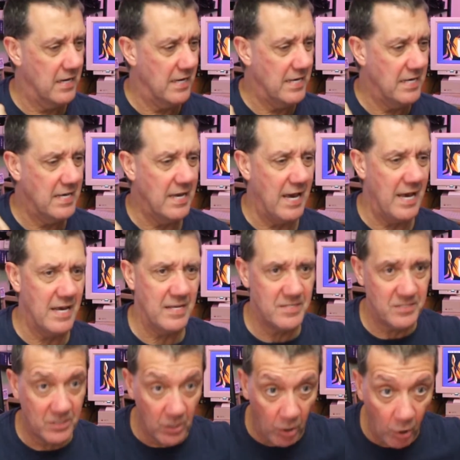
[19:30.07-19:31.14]
He
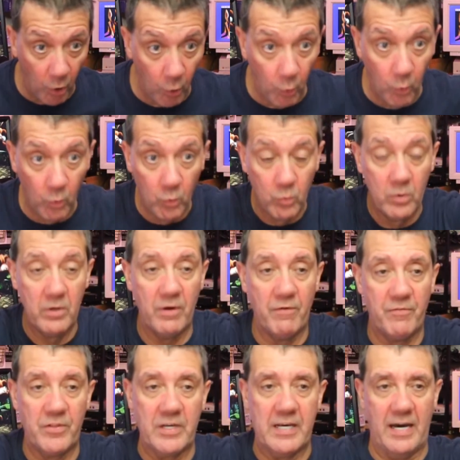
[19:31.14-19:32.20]
has got all
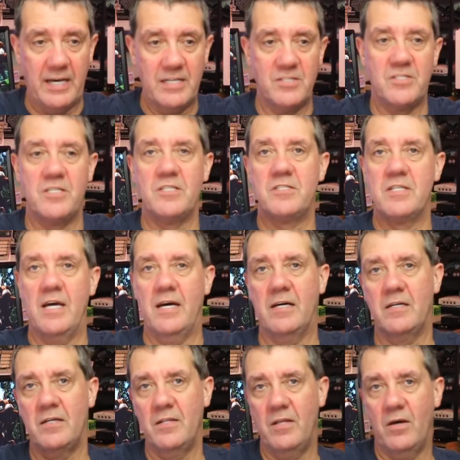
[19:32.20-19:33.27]
of the cases
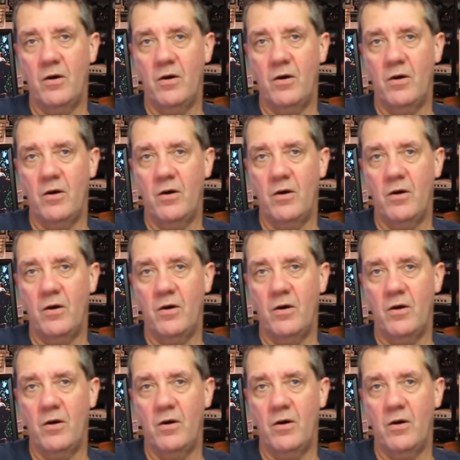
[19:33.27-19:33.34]
now.